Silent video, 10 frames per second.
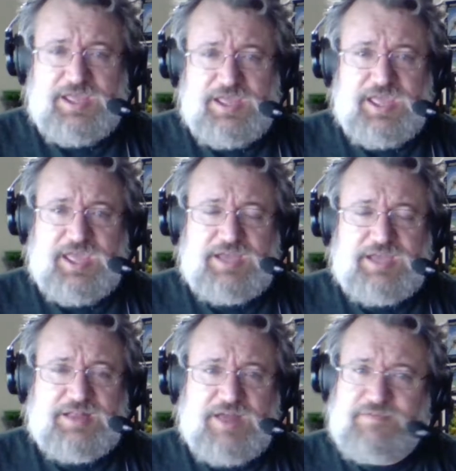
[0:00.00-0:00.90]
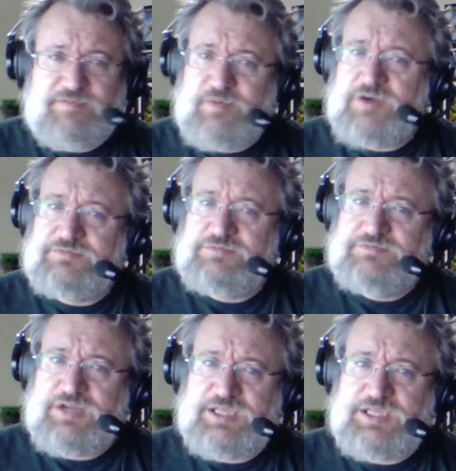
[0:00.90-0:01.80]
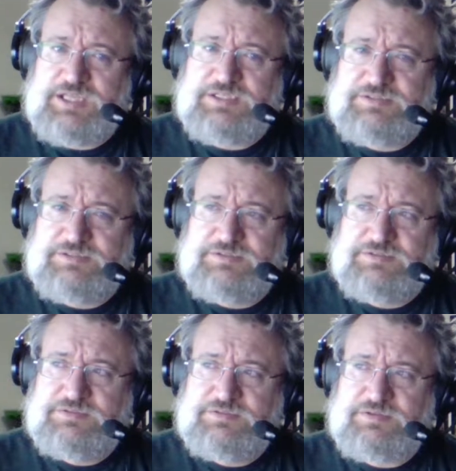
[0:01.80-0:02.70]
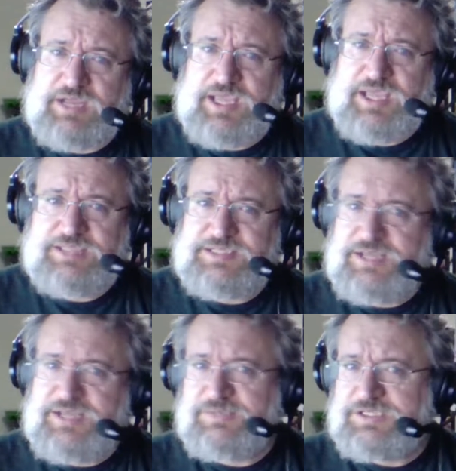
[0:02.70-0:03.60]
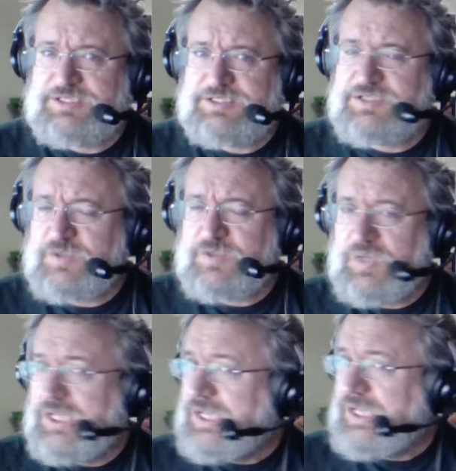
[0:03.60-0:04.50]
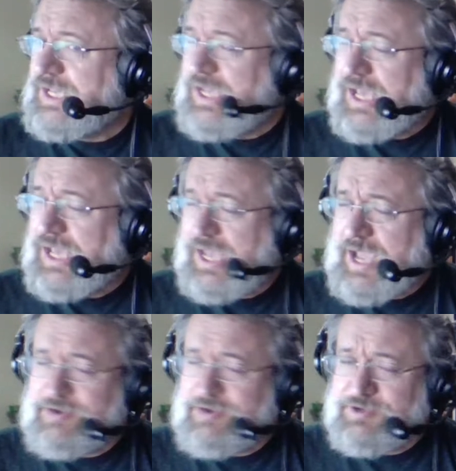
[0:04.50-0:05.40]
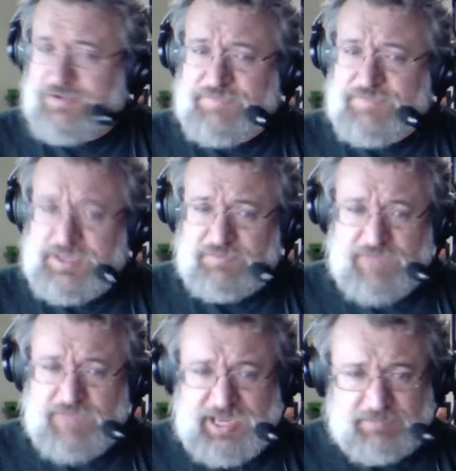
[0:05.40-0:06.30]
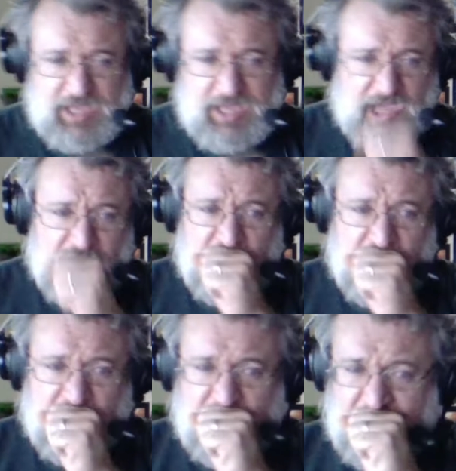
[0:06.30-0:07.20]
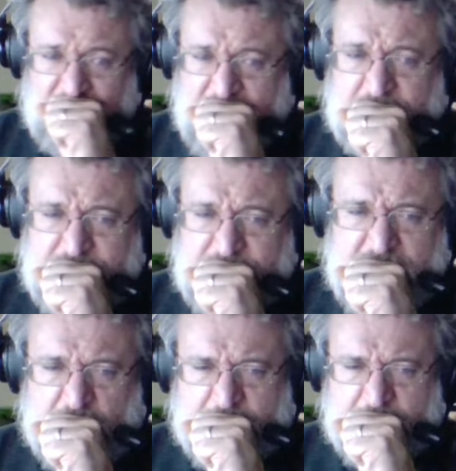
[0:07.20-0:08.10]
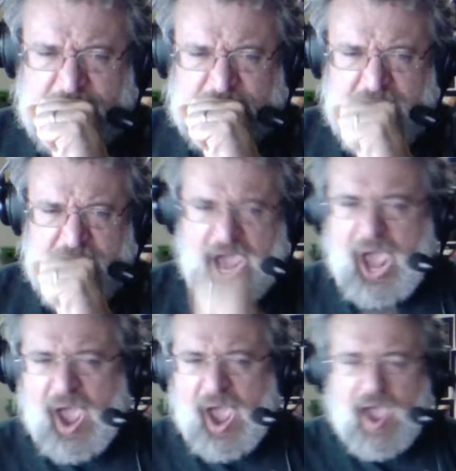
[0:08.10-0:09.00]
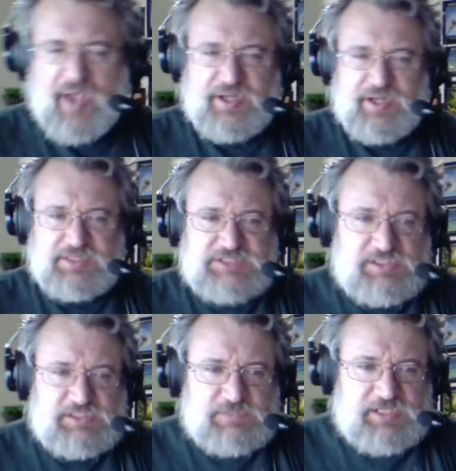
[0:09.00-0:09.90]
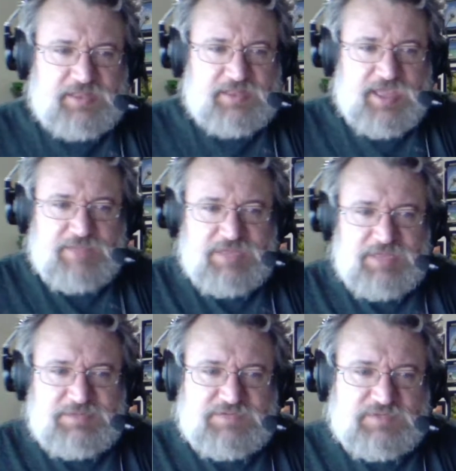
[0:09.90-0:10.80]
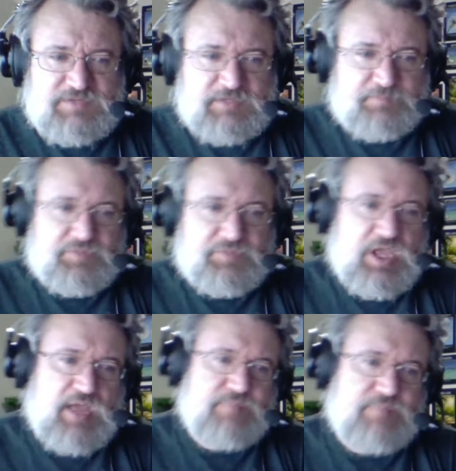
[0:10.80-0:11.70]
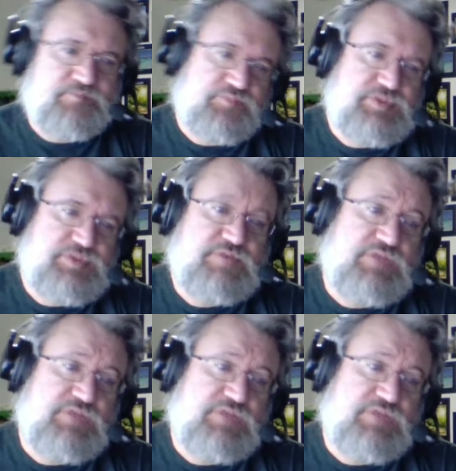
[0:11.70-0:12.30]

and a lot of them aren't rocking the right kinds of damage. So I don't know if they do fight him. That would go badly. Oh, excuse me. That may be difficult. So for the